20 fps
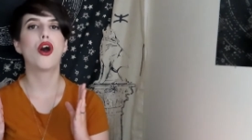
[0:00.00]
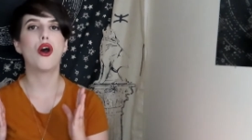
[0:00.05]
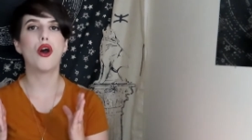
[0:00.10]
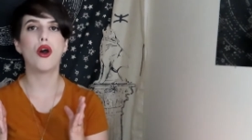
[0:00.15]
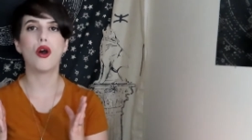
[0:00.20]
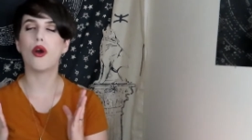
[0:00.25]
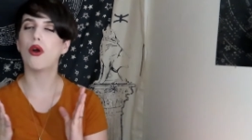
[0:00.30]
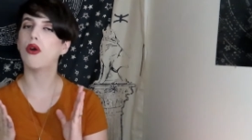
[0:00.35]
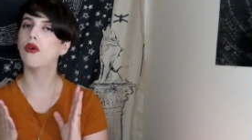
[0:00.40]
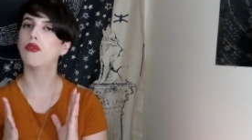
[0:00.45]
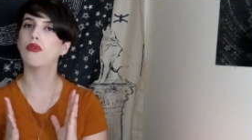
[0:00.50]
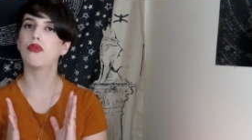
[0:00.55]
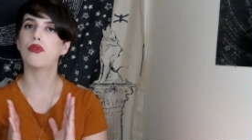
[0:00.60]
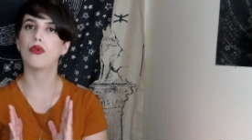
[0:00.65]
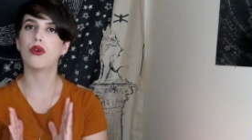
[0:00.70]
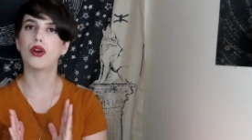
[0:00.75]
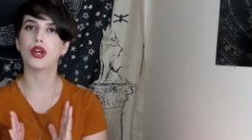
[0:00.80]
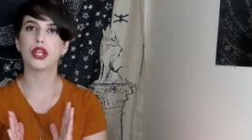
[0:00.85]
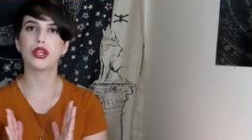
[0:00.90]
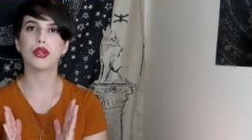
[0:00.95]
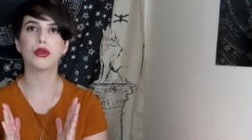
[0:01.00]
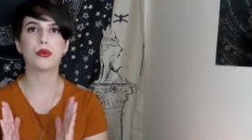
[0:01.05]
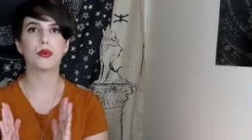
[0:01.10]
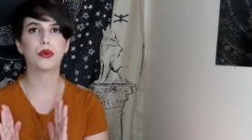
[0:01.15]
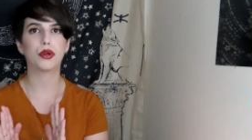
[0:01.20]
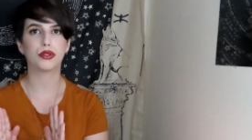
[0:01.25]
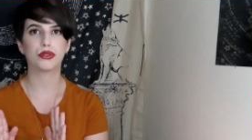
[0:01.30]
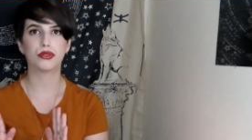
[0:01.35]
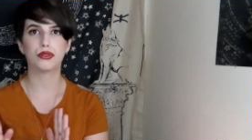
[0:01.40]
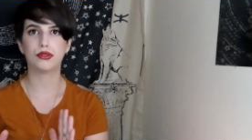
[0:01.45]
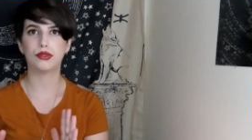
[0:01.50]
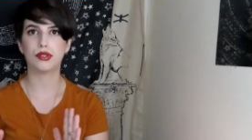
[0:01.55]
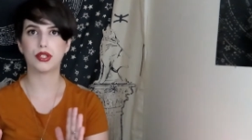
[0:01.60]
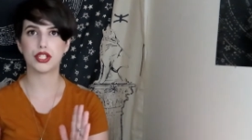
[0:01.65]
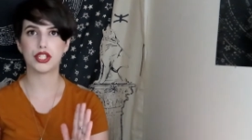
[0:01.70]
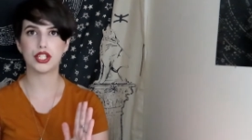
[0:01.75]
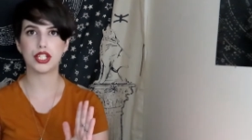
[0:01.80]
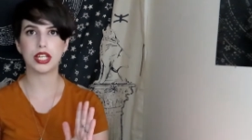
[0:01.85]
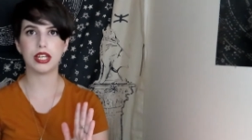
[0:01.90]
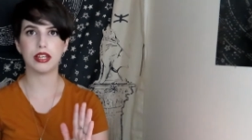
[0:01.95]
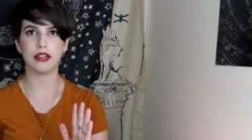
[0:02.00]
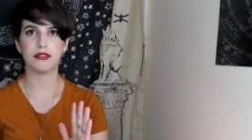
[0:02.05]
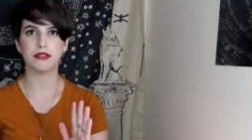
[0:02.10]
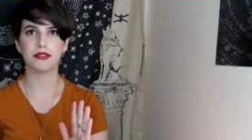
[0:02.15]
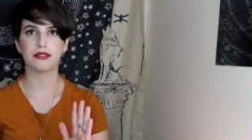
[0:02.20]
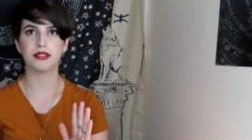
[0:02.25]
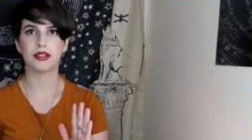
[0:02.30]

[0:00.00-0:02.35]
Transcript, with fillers: of what you want to achieve,